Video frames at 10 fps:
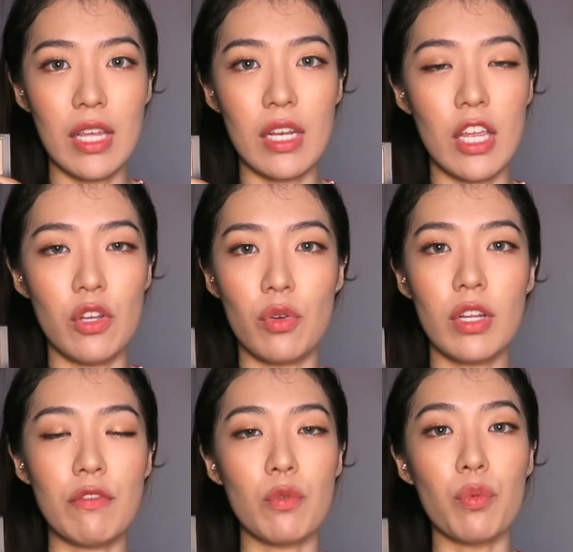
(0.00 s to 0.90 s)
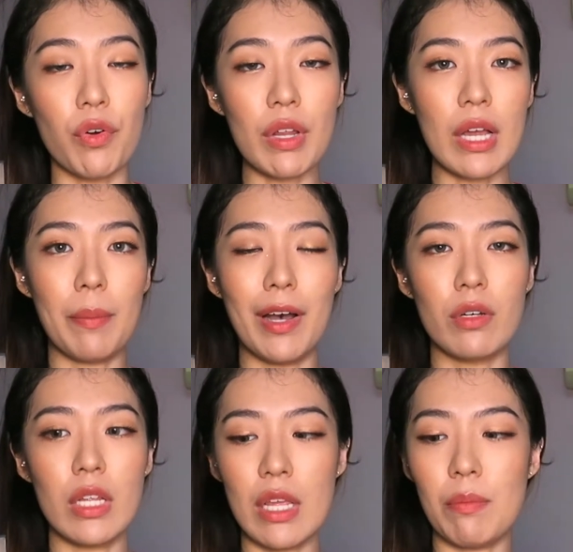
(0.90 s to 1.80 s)
it and you don't have to worry about
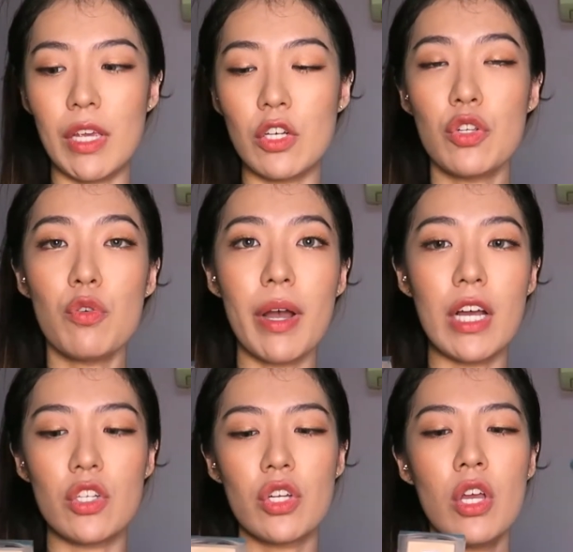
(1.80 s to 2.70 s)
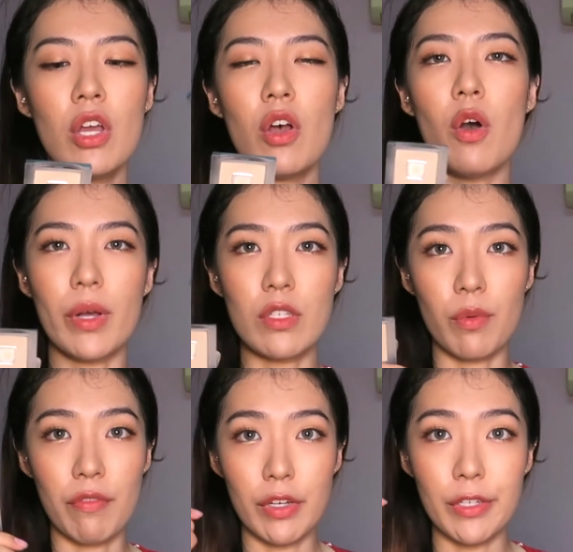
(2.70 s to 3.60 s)
it being too much or
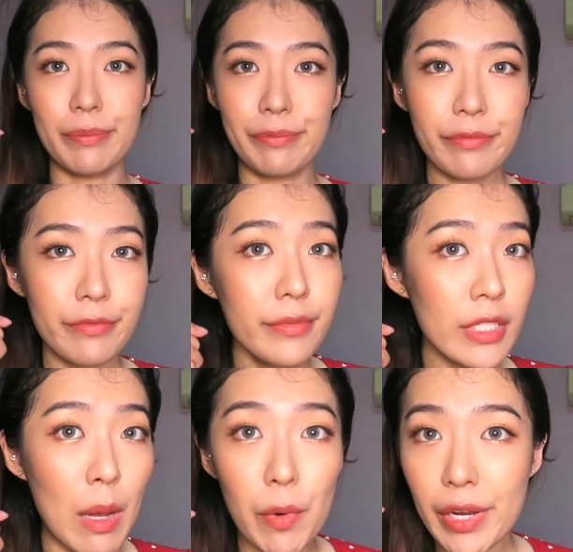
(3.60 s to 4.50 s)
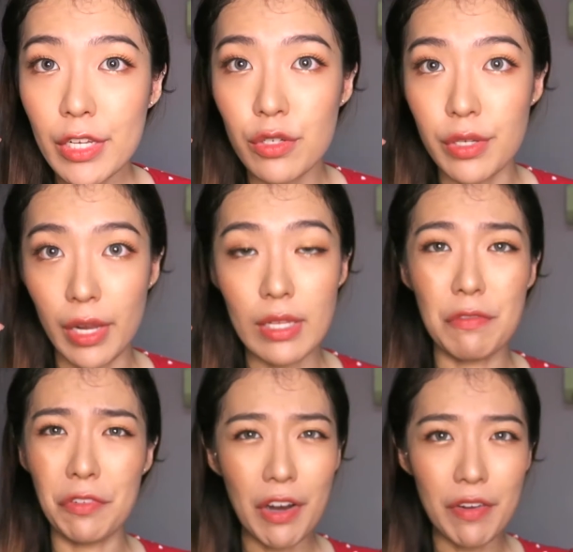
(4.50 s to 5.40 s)
whatsoever. I'm wearing it today. It's a
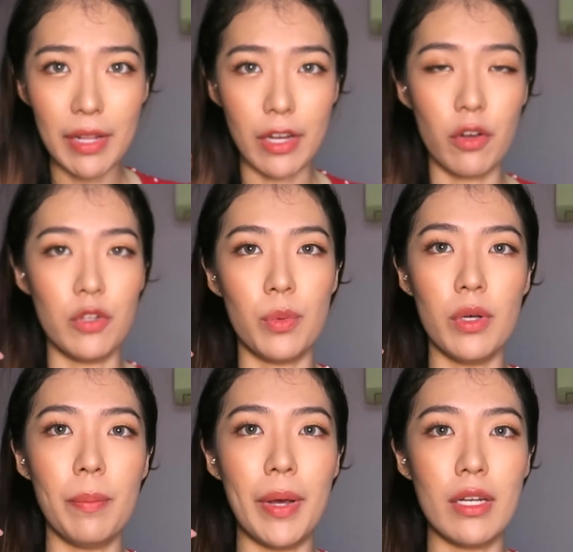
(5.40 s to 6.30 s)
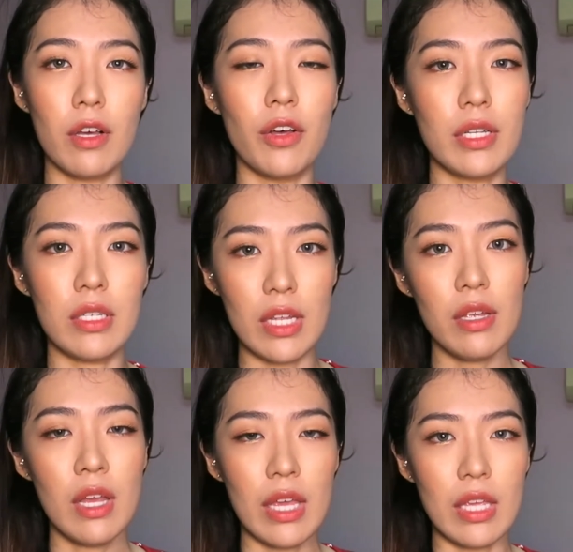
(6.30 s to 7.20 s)
very light contour, but honestly,
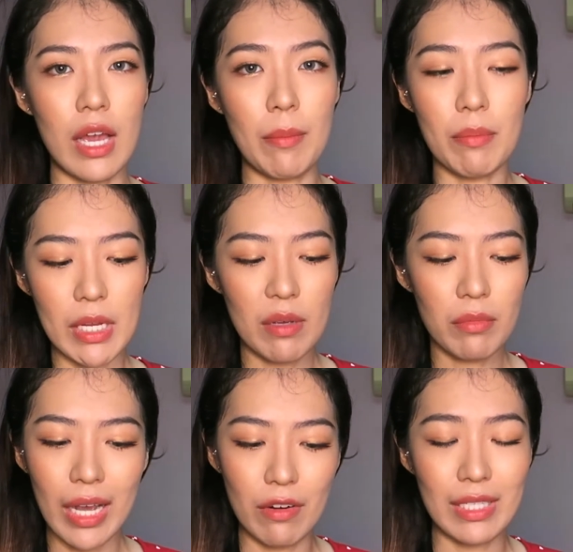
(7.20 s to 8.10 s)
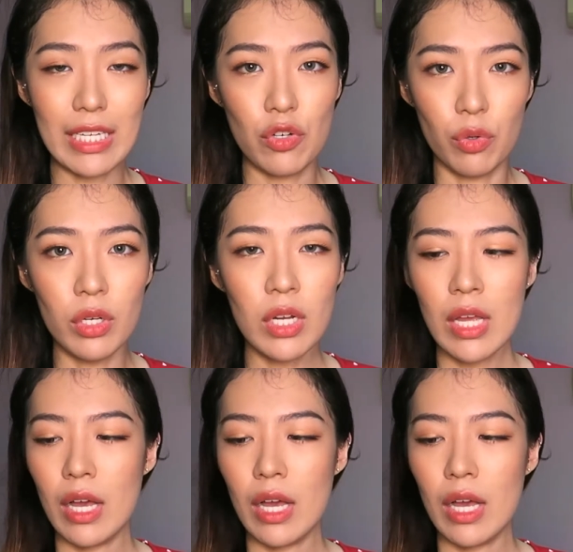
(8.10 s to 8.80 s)
I'm a medium kind of skin tone.